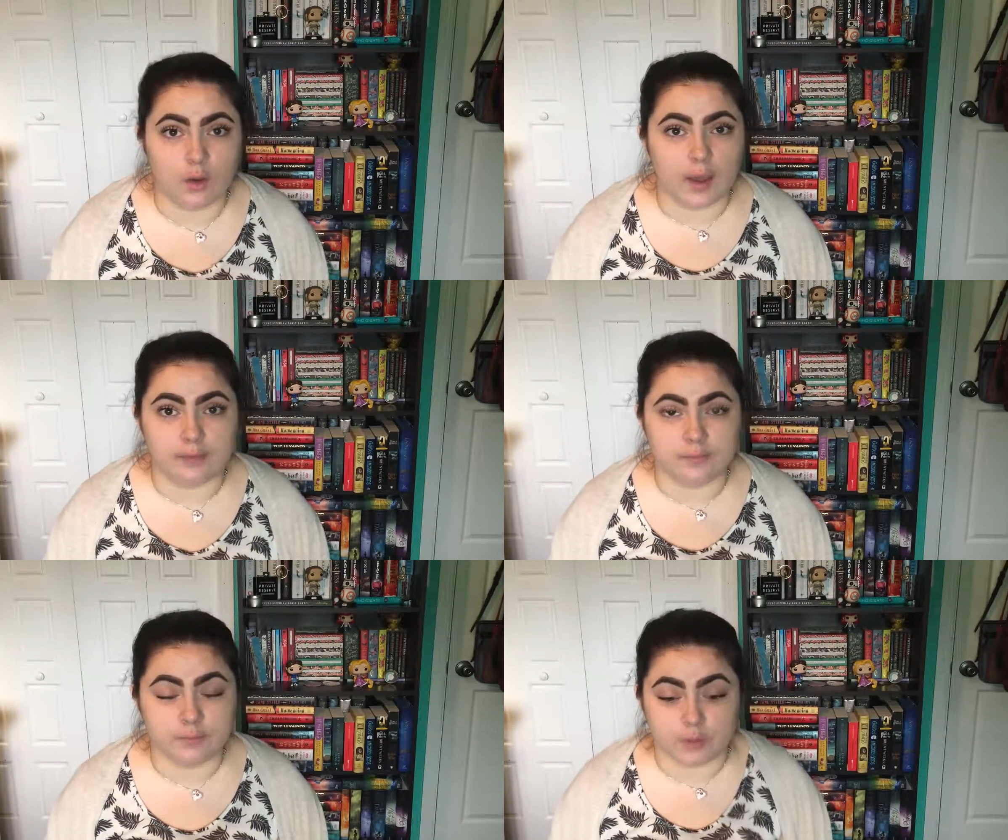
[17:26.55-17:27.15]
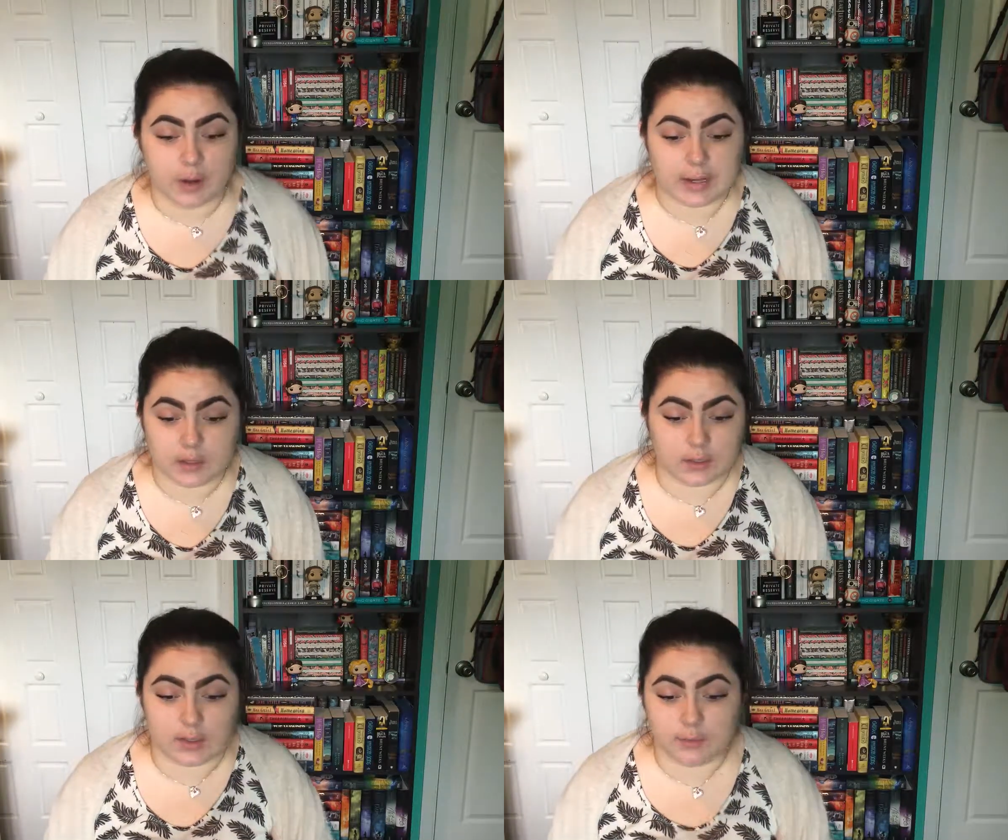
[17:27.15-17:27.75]
I've tried
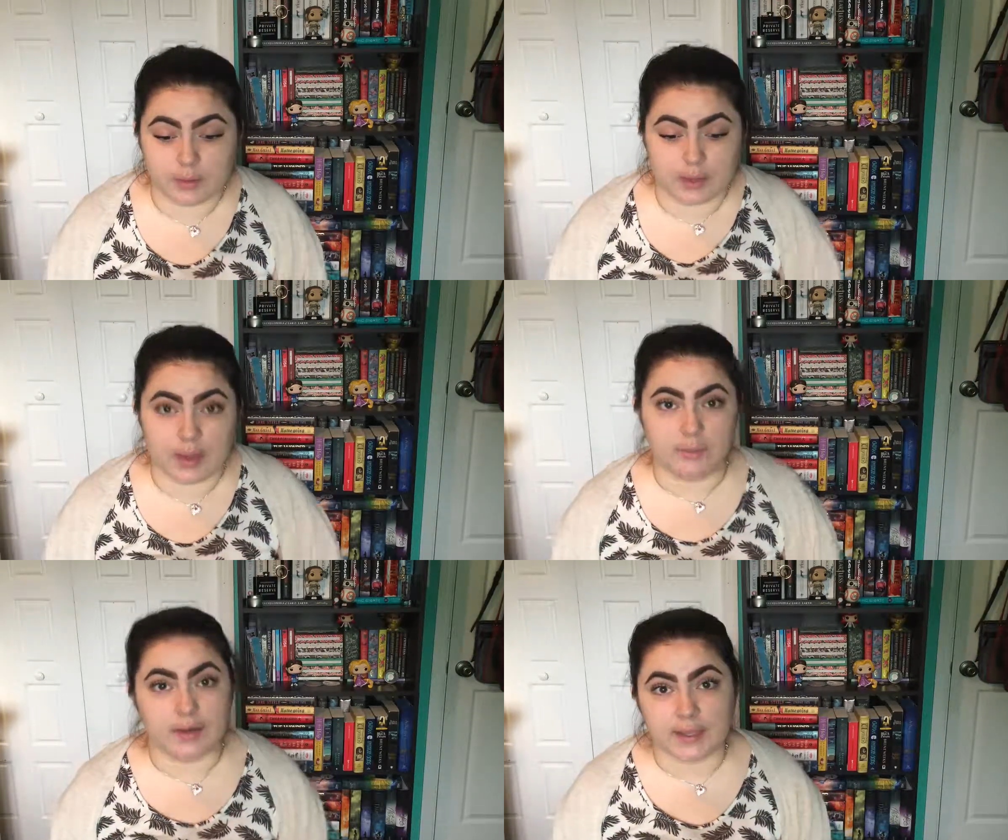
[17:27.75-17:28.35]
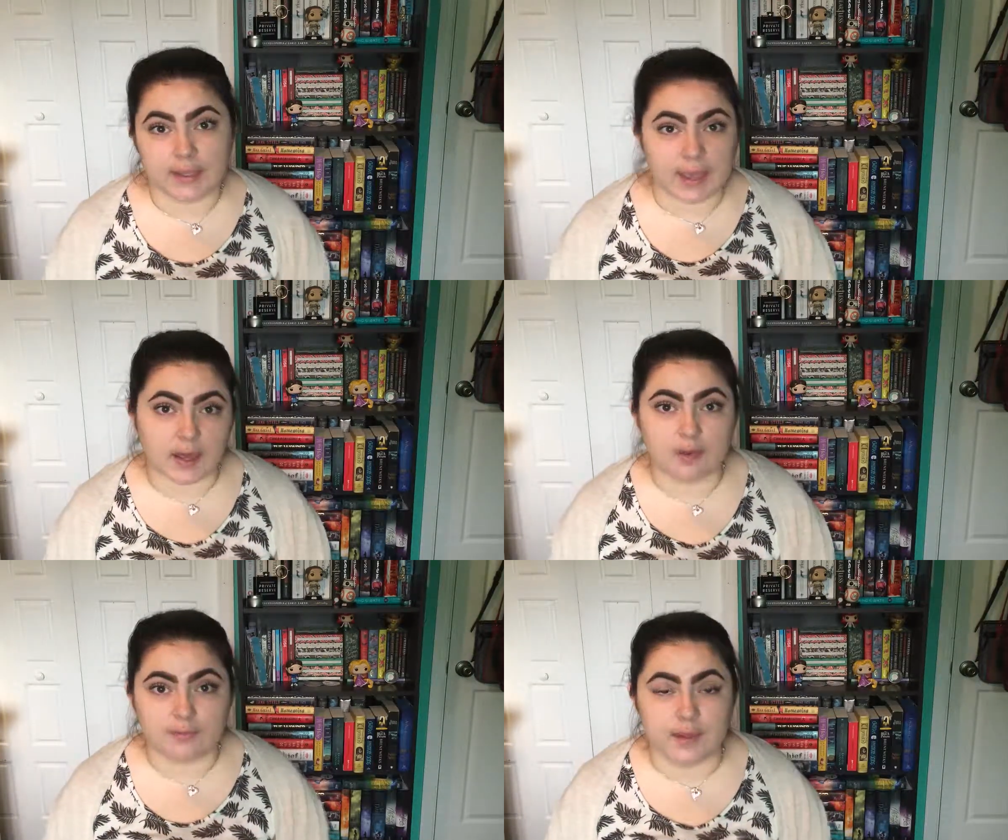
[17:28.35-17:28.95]
looking up online, but I
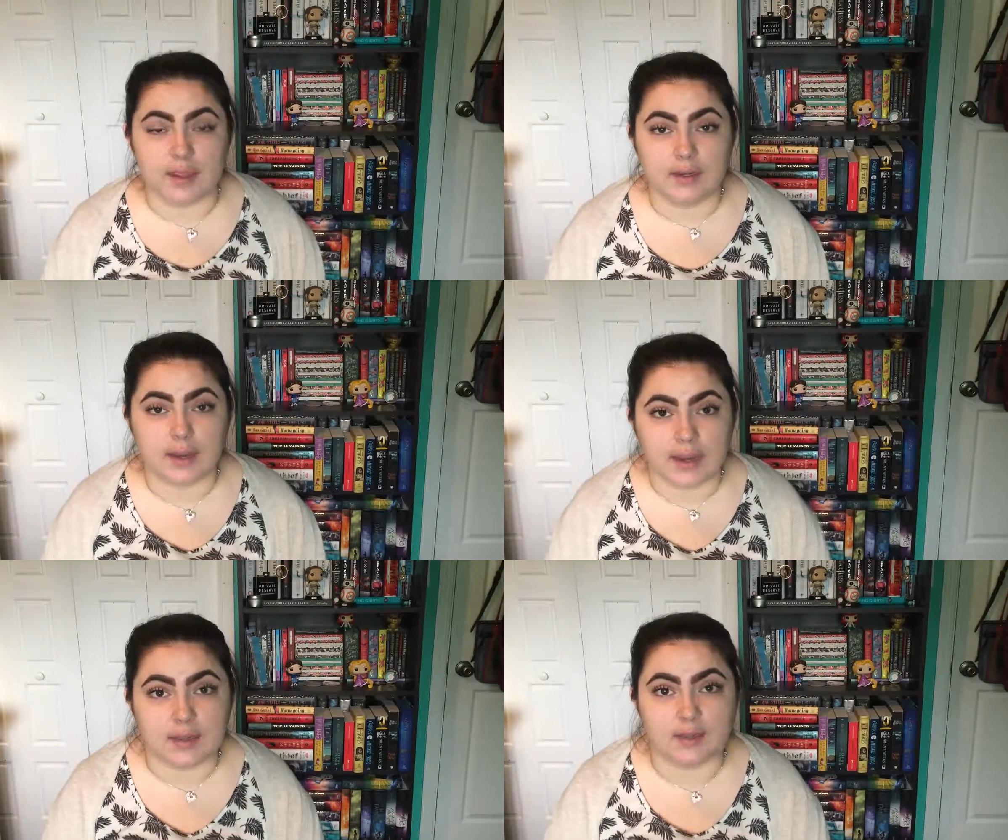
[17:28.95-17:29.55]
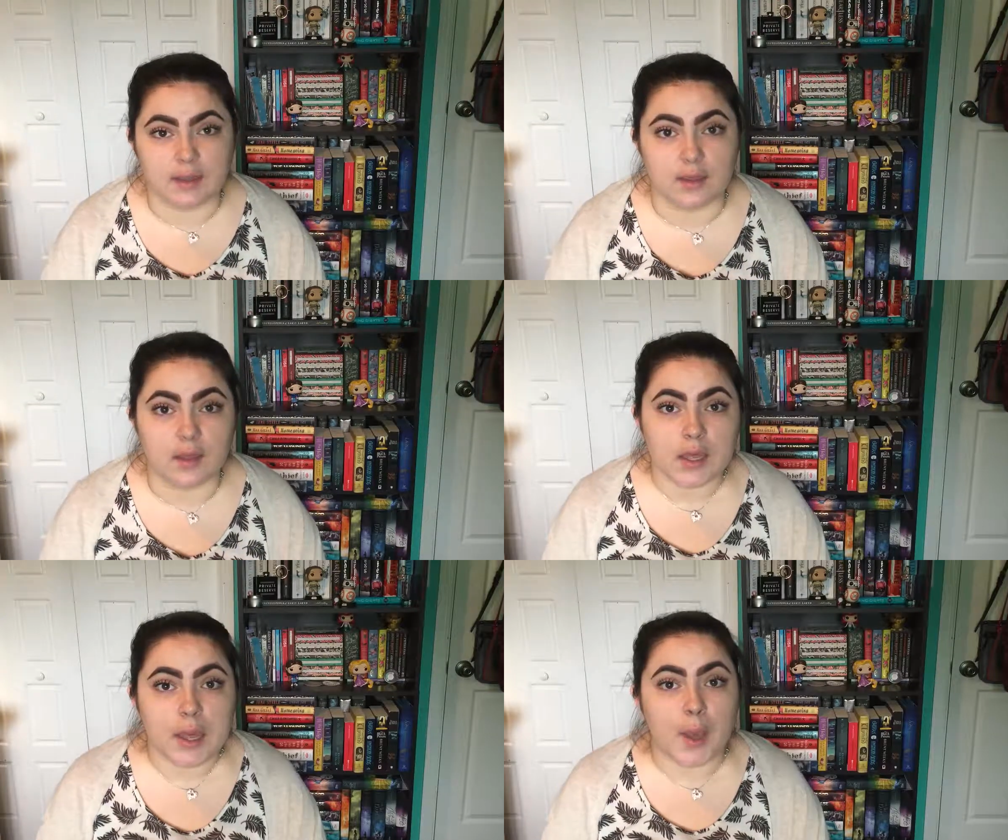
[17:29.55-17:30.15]
cannot find anything
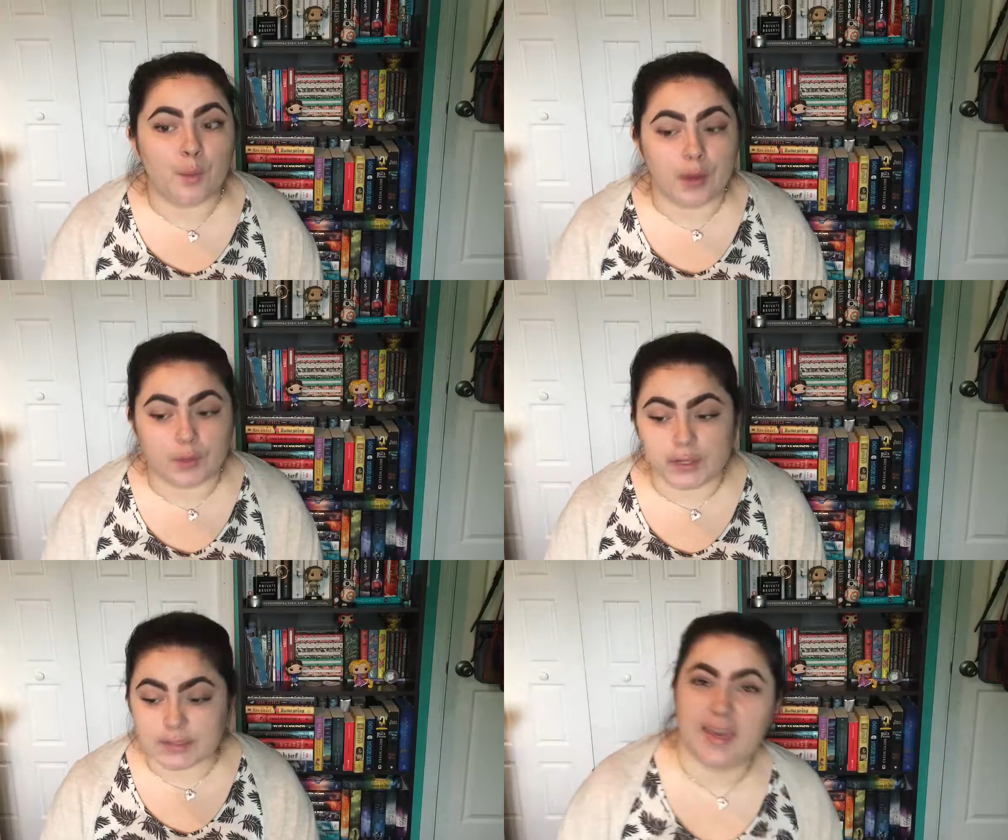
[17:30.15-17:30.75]
about it.